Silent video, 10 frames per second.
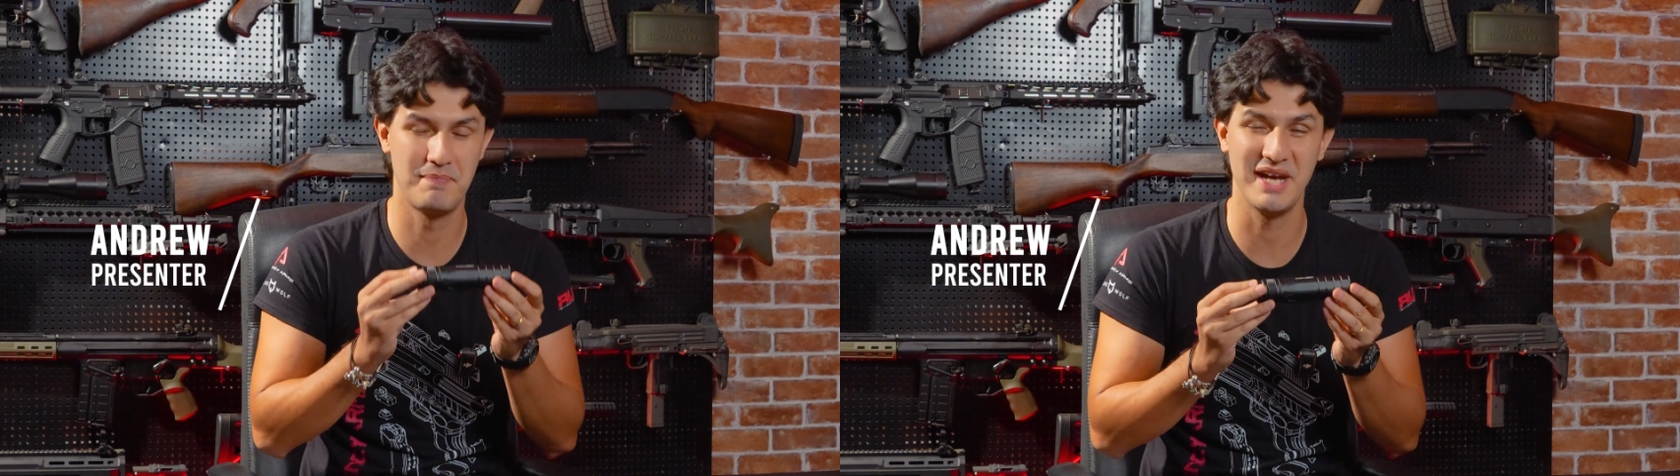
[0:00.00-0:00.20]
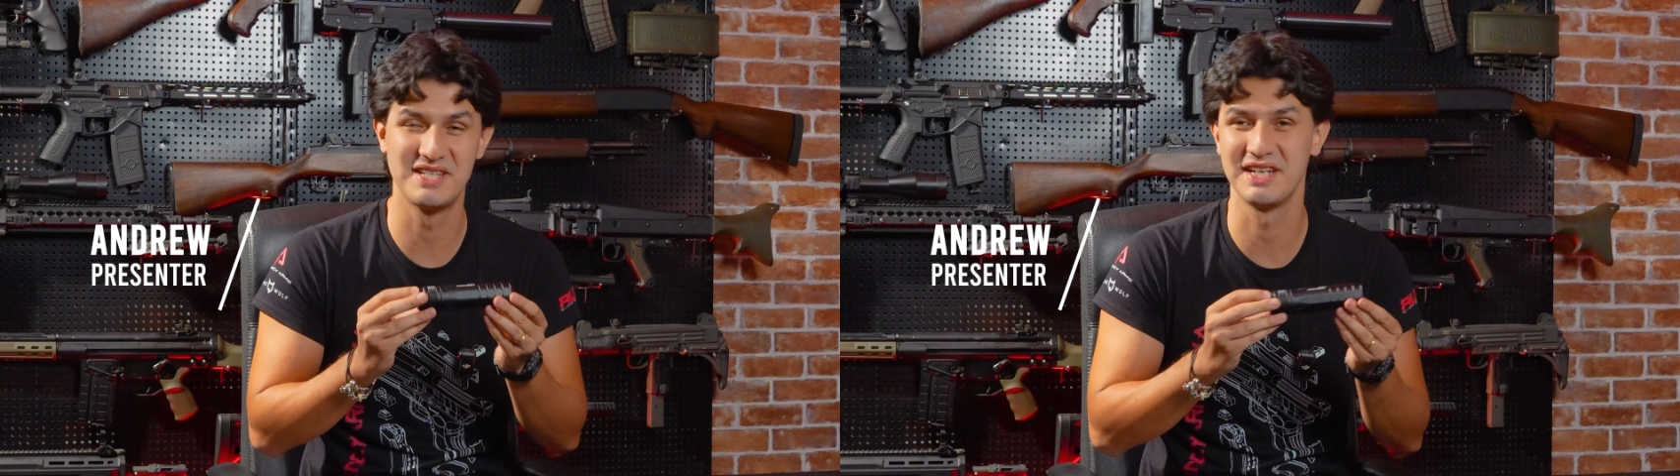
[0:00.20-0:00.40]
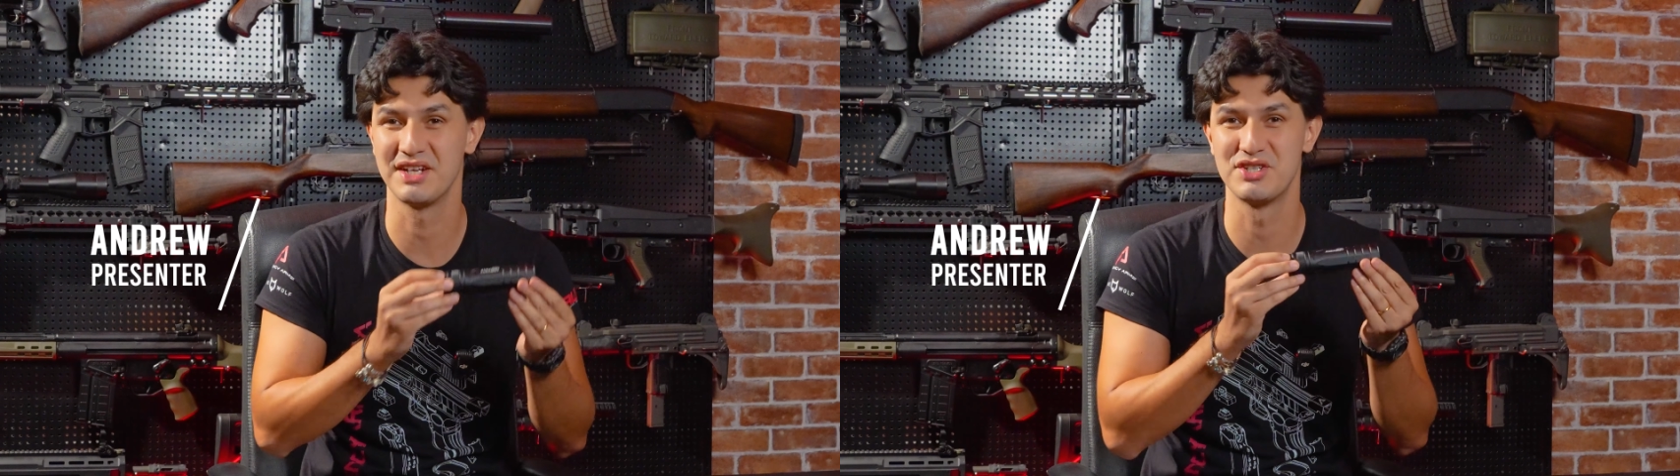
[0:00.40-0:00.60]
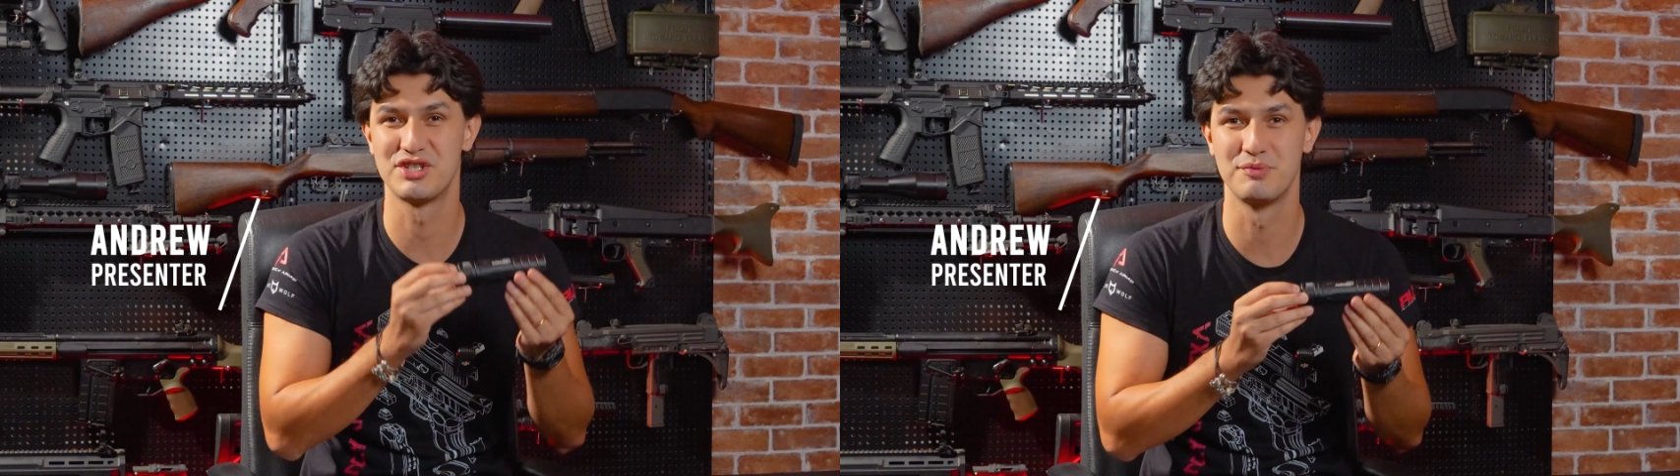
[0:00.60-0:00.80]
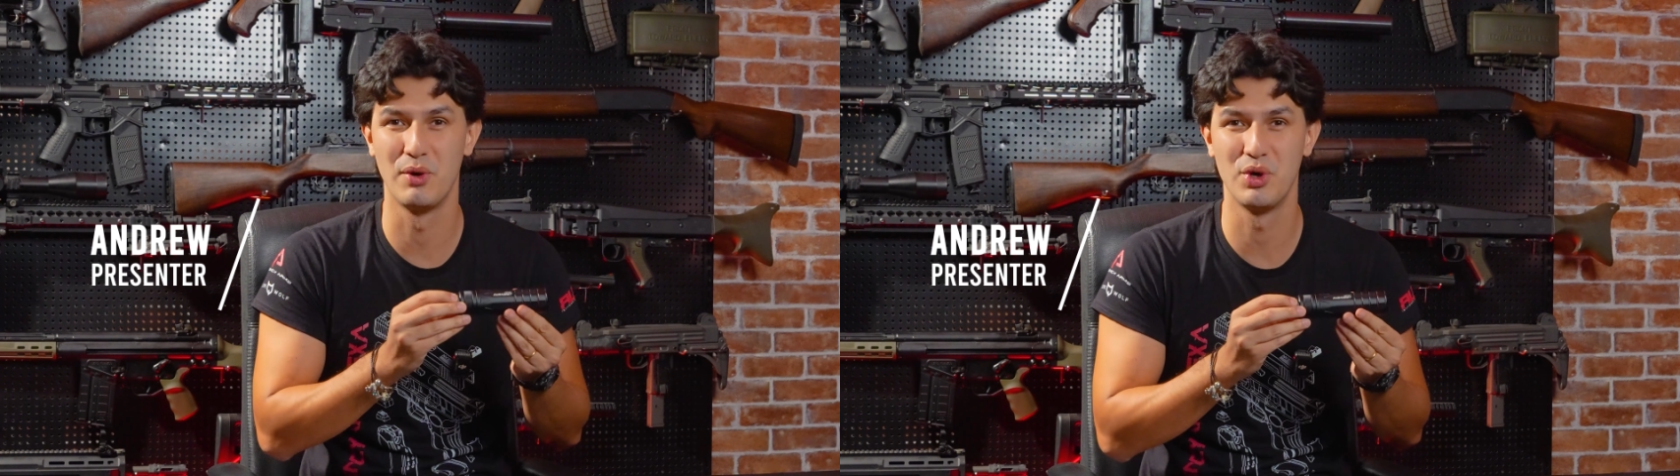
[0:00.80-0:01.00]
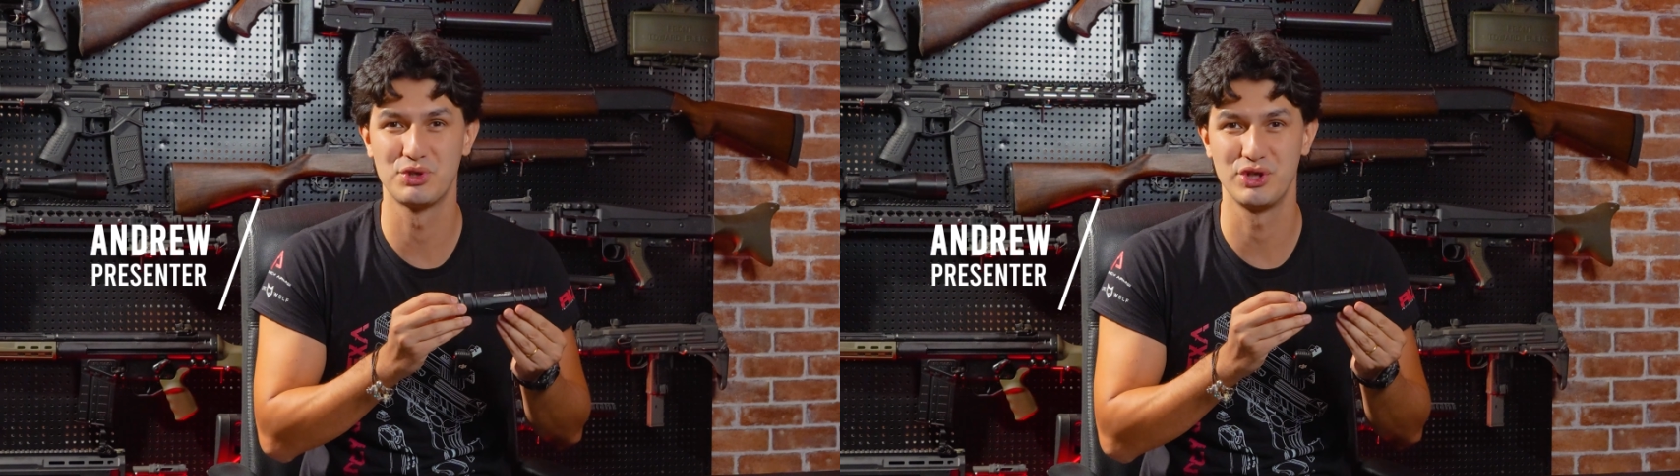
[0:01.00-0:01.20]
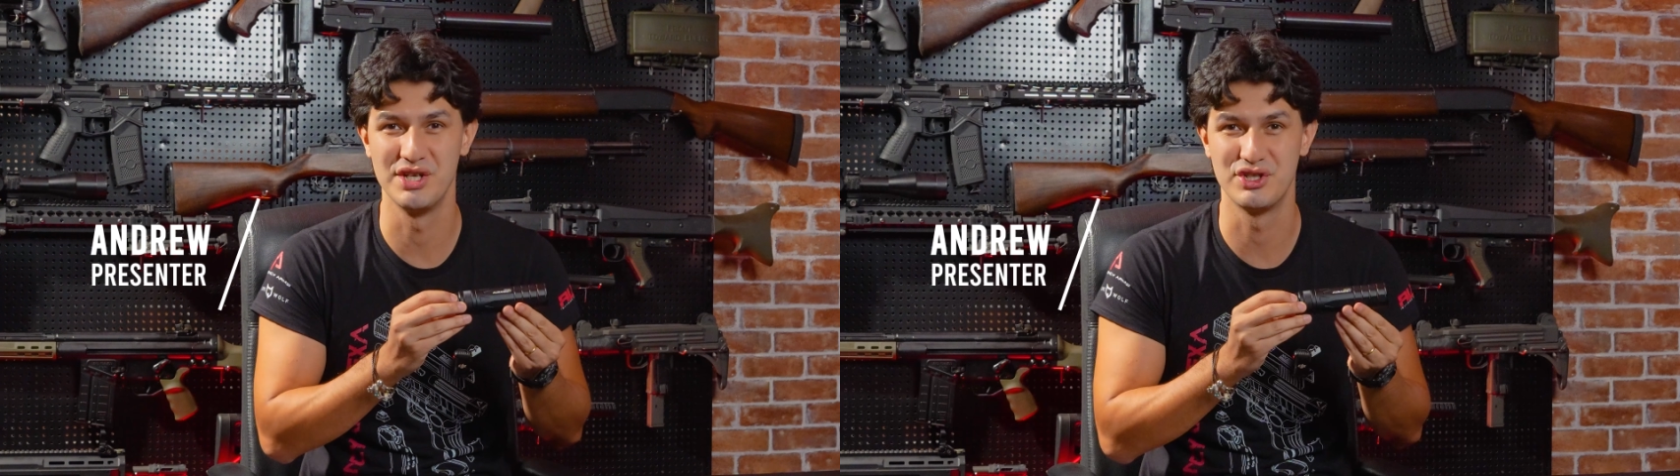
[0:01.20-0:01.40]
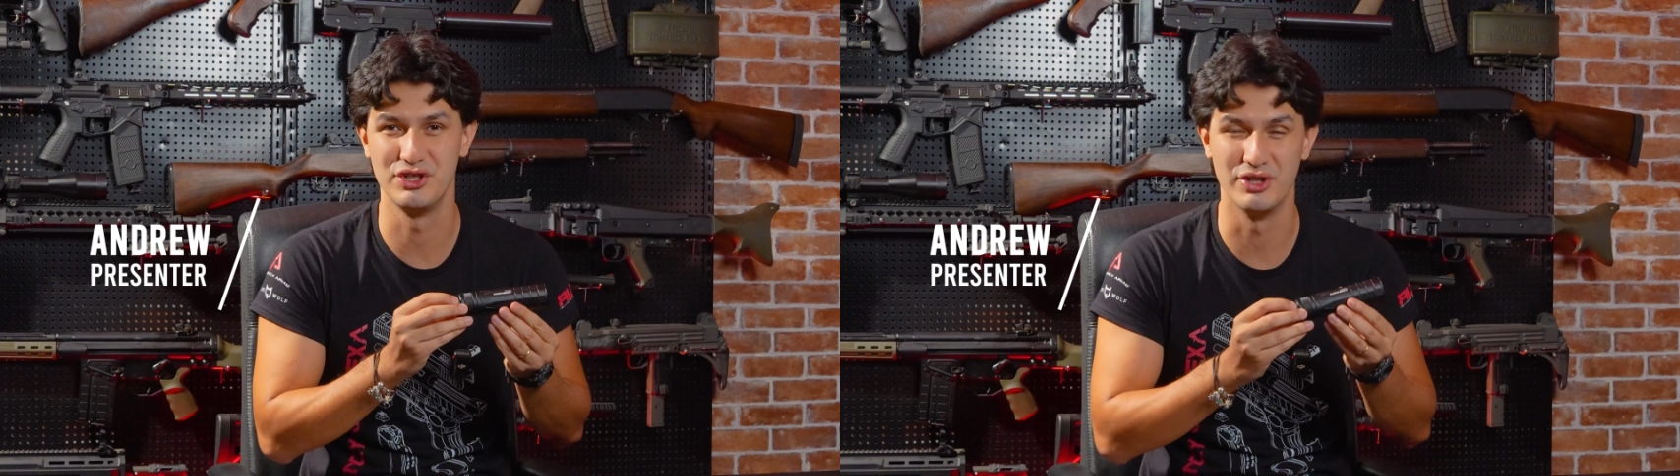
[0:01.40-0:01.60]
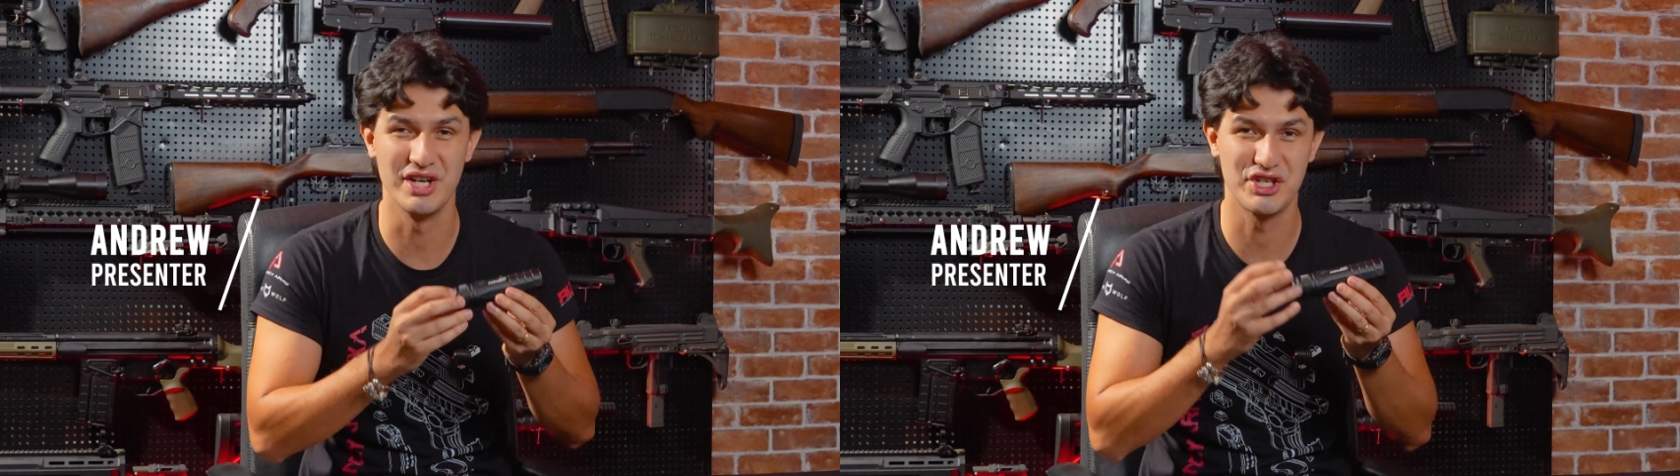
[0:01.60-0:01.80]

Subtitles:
basic and small tracer unit